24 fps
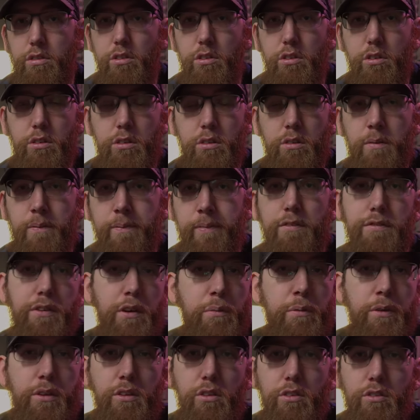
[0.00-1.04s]
So
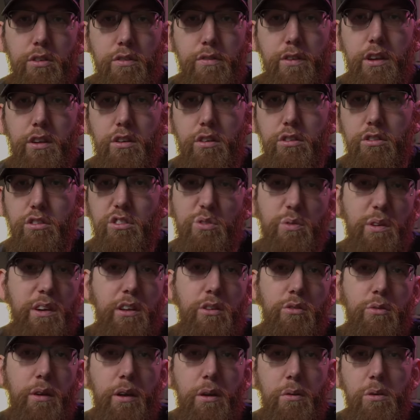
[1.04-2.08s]
filming YouTube videos
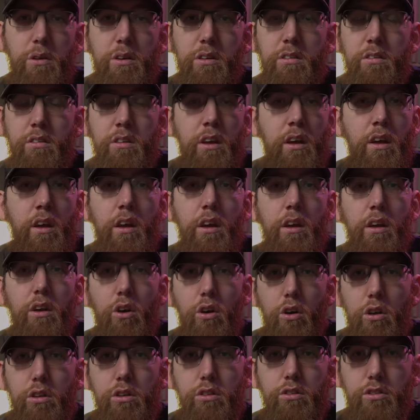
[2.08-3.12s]
2021,
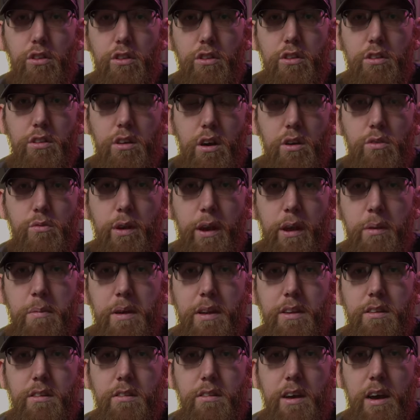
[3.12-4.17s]
all those other sort of
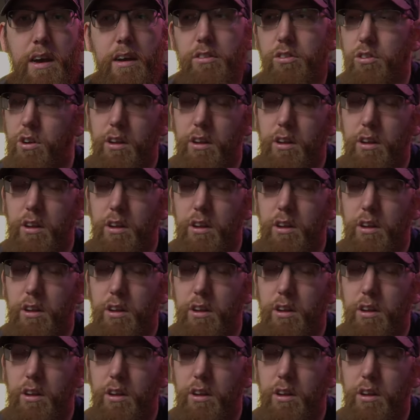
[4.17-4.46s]
recommended tags.